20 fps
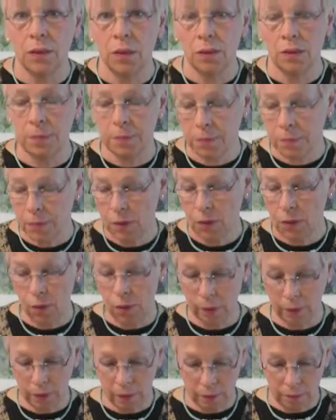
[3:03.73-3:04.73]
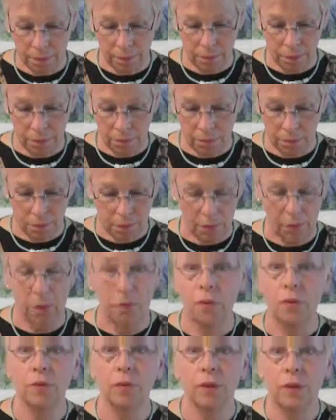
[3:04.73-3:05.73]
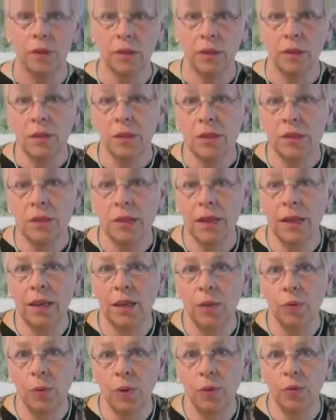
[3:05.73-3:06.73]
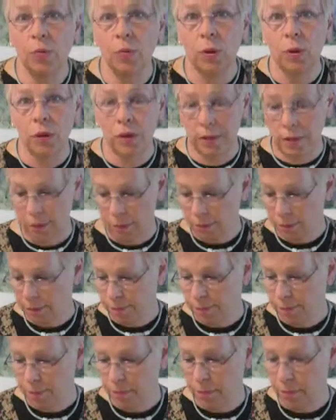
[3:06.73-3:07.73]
So you will fill the container with water.